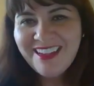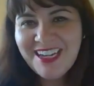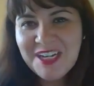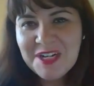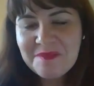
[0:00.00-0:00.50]

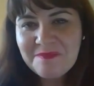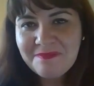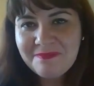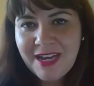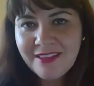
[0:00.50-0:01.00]

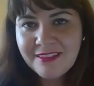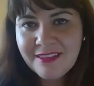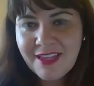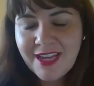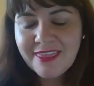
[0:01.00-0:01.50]
I
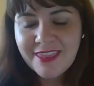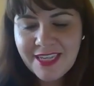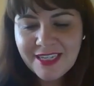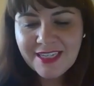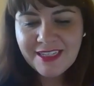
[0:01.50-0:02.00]

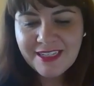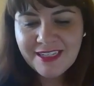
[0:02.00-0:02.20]
think